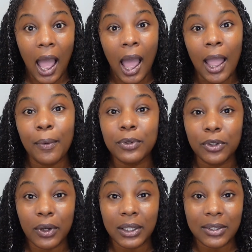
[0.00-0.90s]
I was
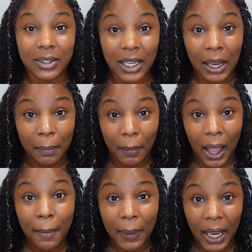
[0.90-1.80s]
going to take
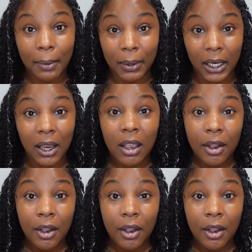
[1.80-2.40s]
my baby